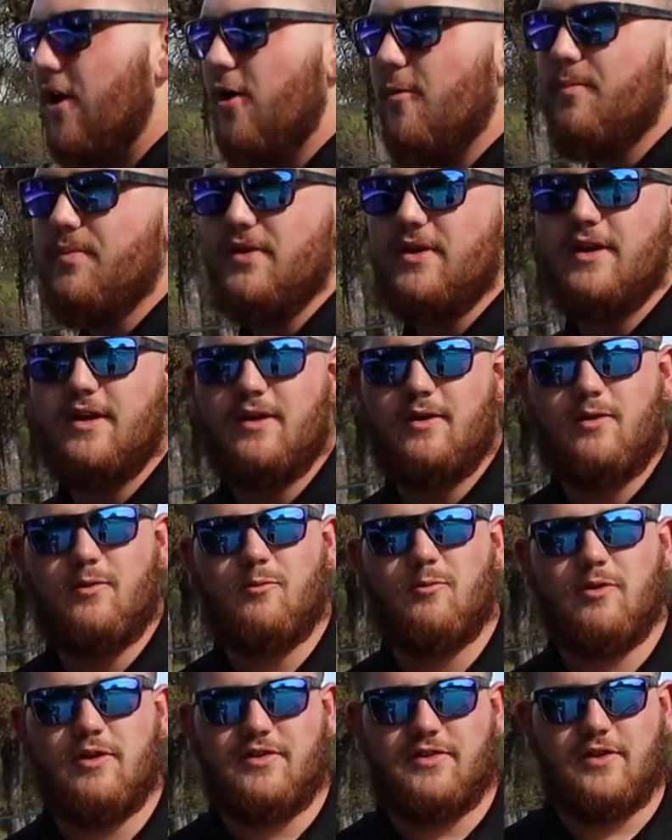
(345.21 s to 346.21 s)
open it
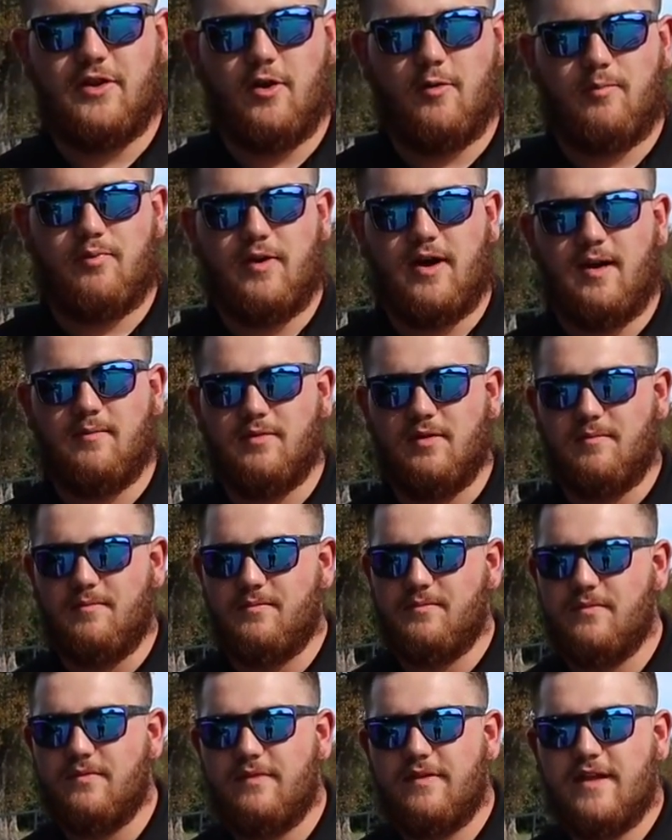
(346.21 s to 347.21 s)
with no problem.
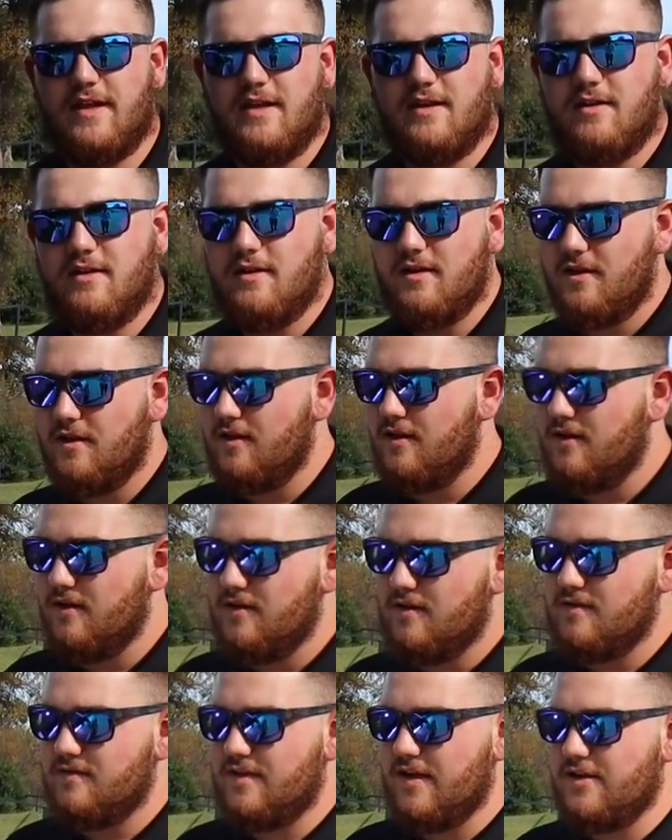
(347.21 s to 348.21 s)
Then,
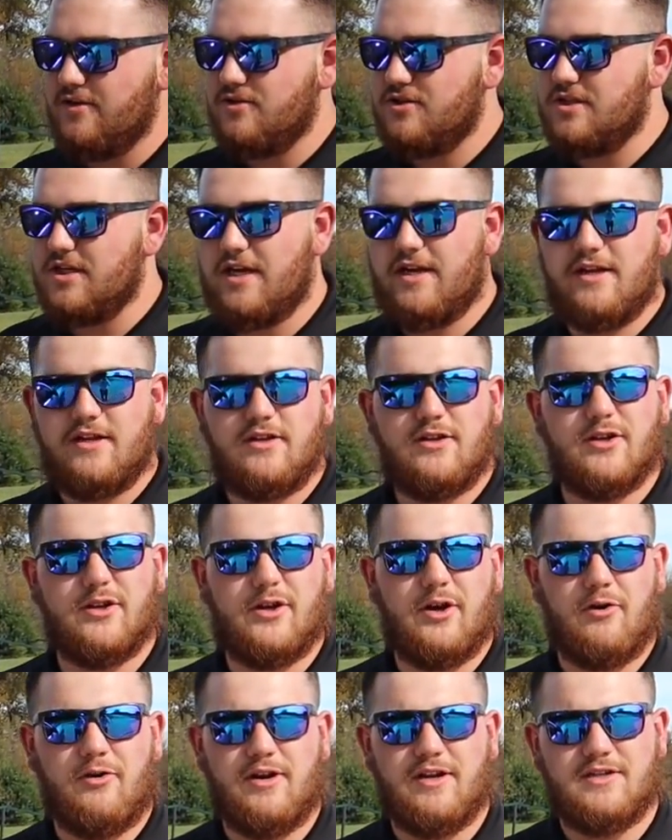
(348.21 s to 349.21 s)
say you shut it, you're
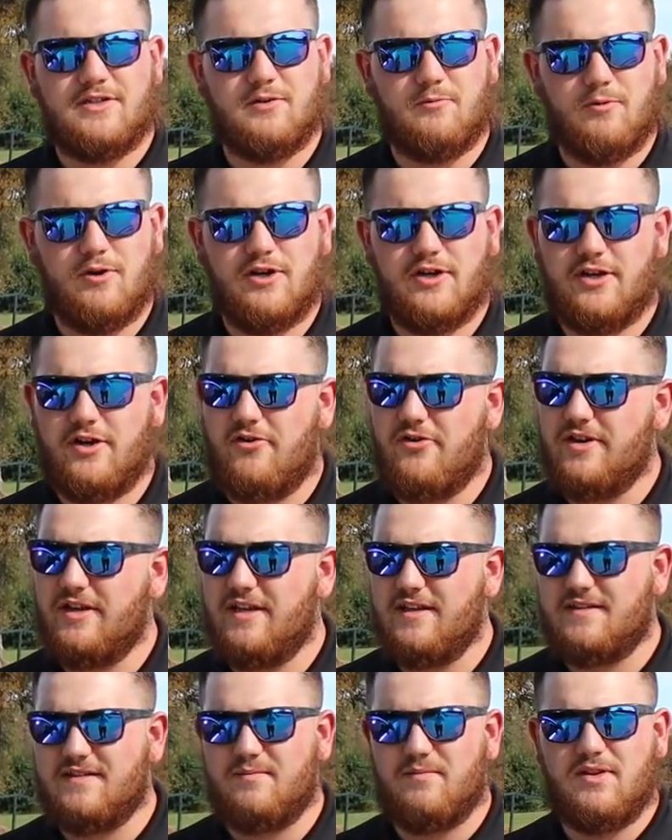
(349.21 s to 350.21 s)
going into work, going to
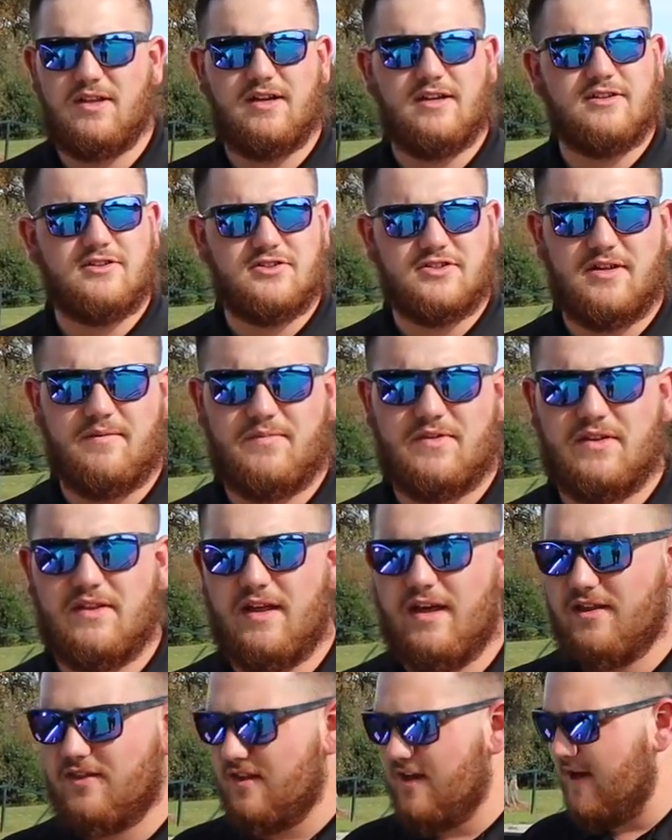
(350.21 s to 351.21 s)
get some lunch, something
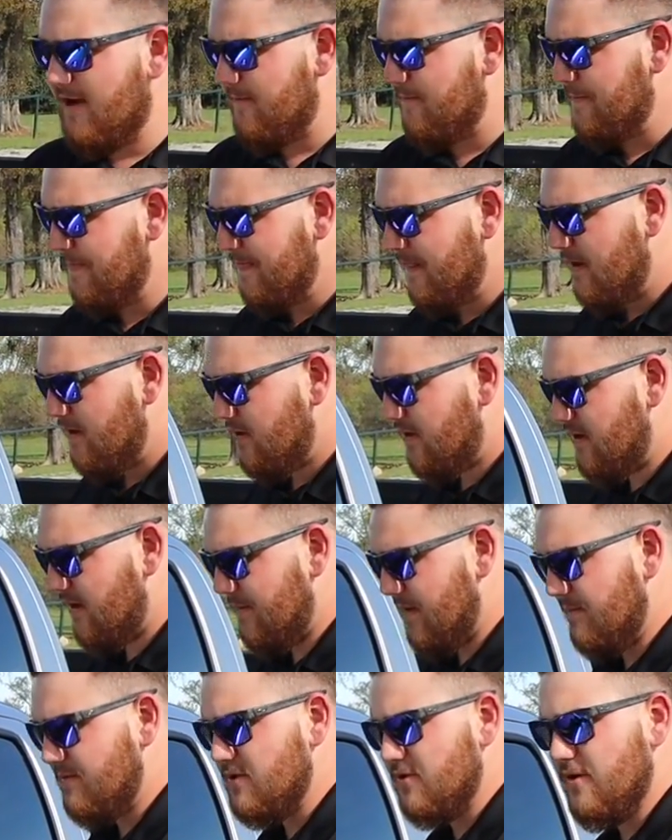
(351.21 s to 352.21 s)
like that. You
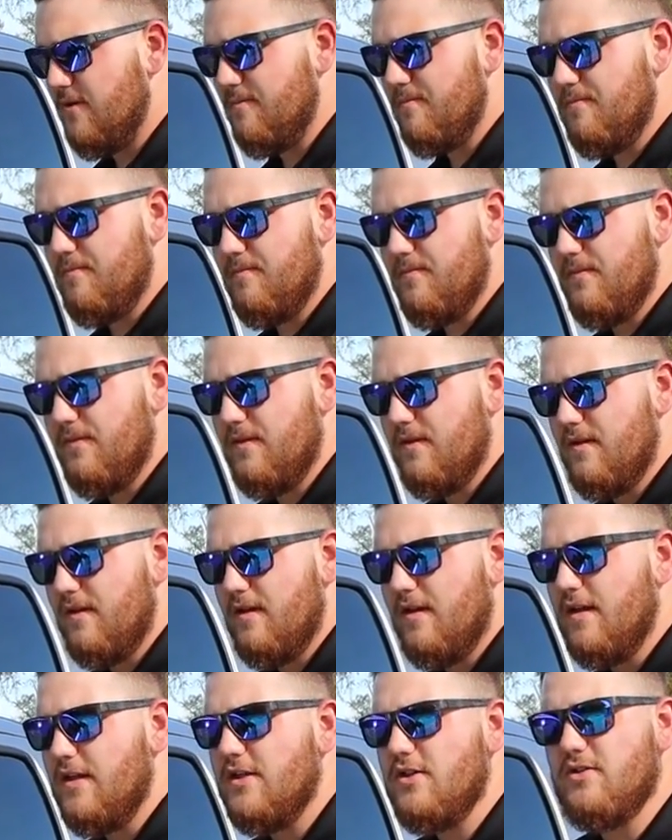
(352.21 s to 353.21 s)
come up to it,
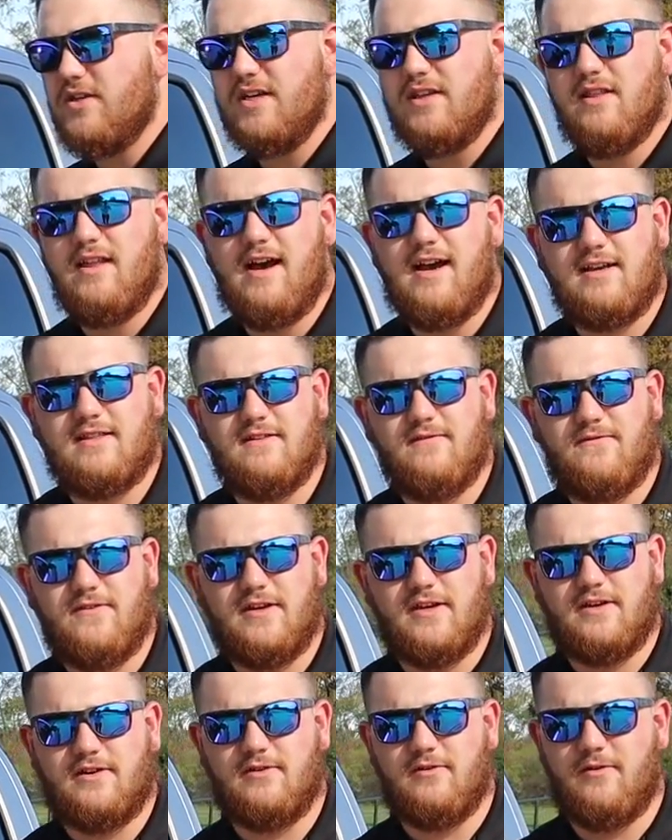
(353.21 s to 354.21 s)
you can lock the
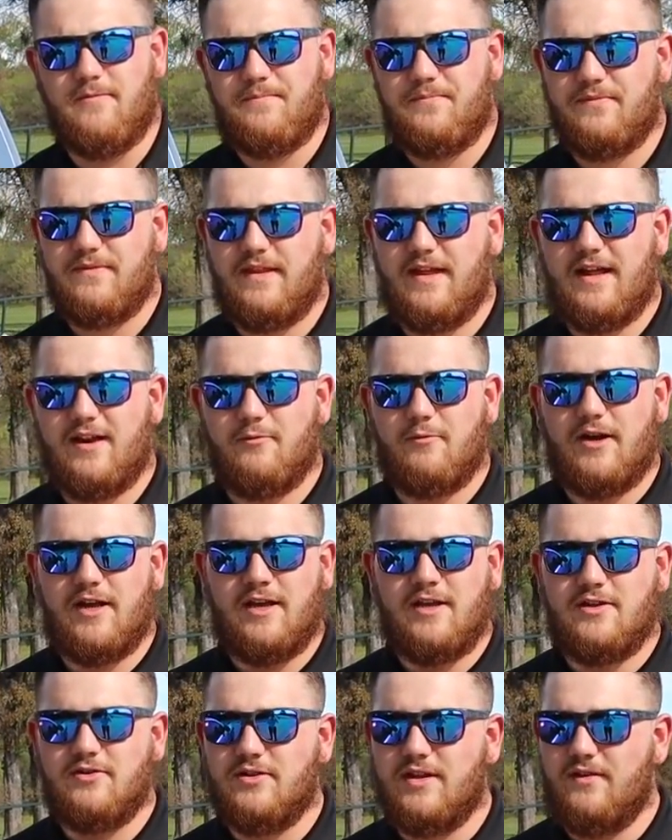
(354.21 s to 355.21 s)
vehicle. That
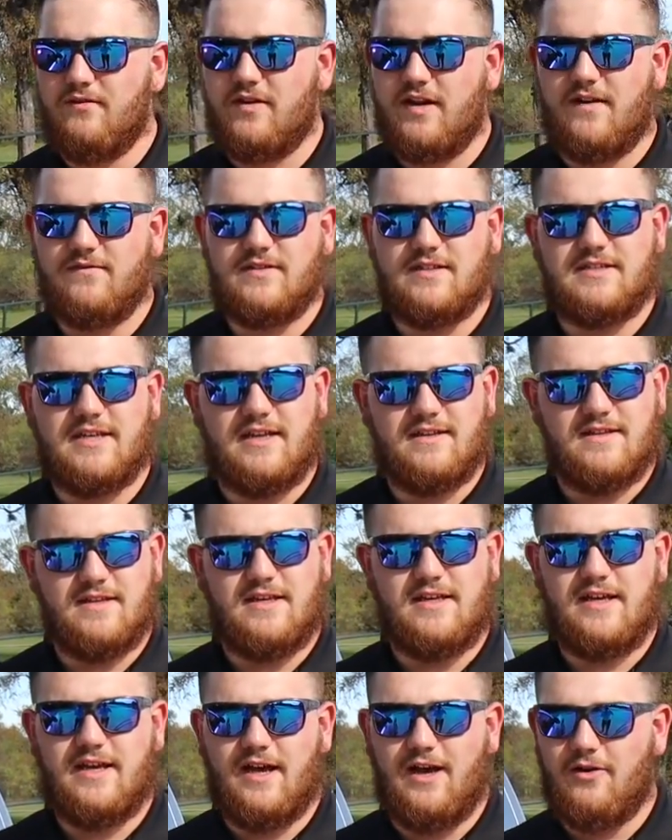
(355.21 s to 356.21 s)
way, you never have to take the
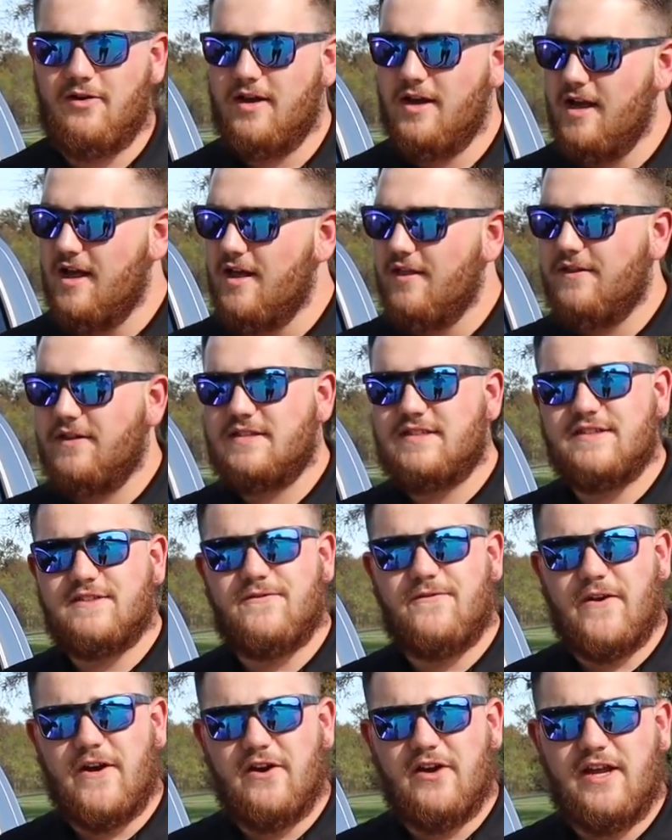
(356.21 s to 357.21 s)
key out. This is
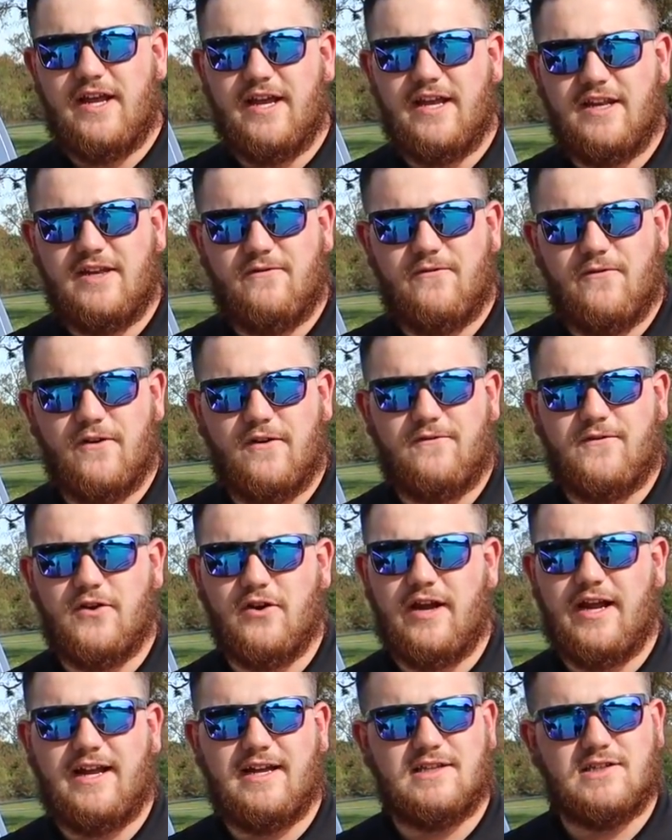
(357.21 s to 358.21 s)
very handy for if your
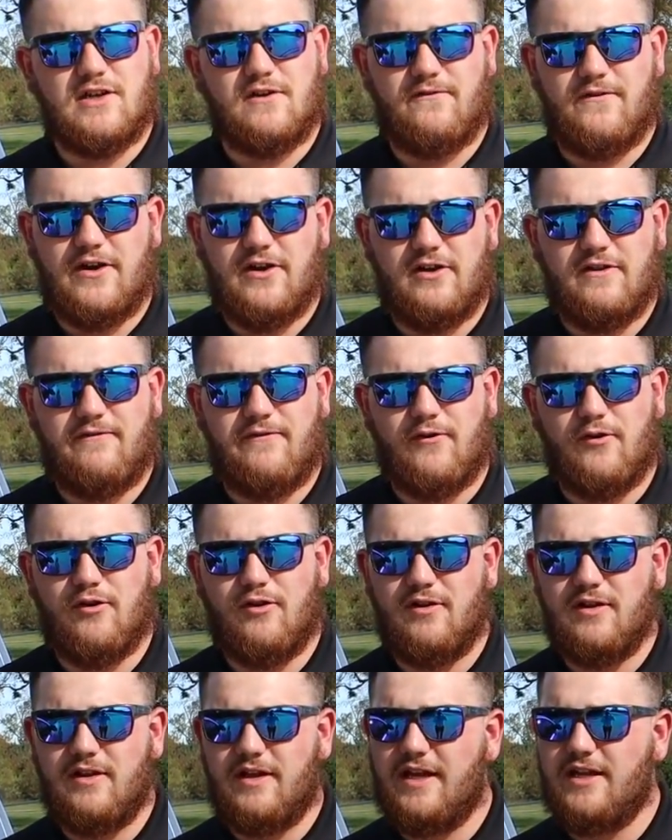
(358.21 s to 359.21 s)
hands are very
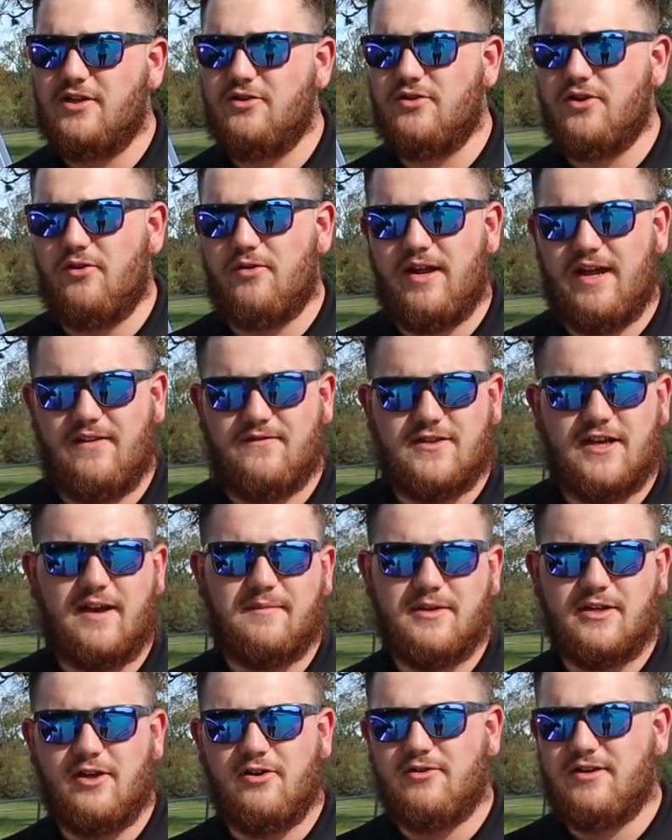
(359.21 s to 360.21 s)
full and you don't have
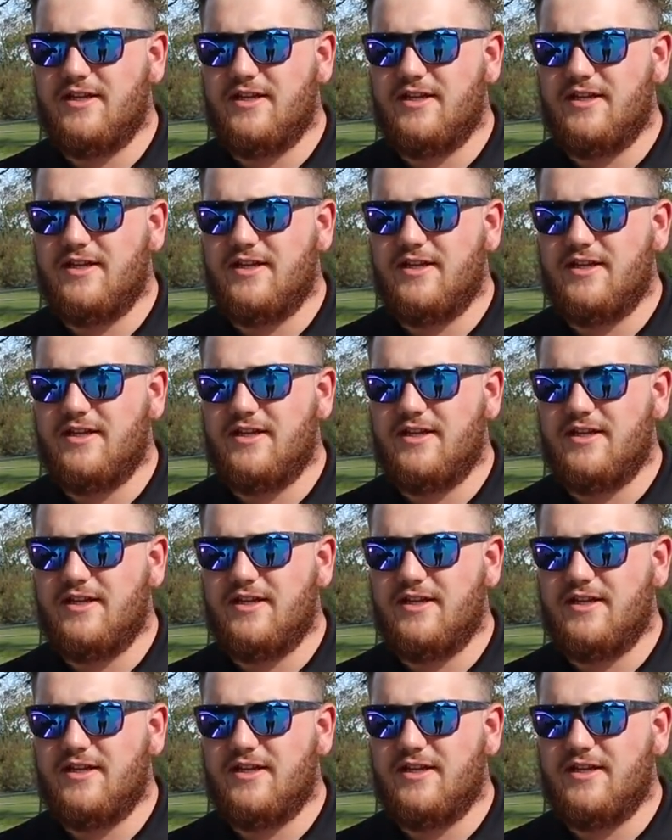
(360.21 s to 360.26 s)
time to go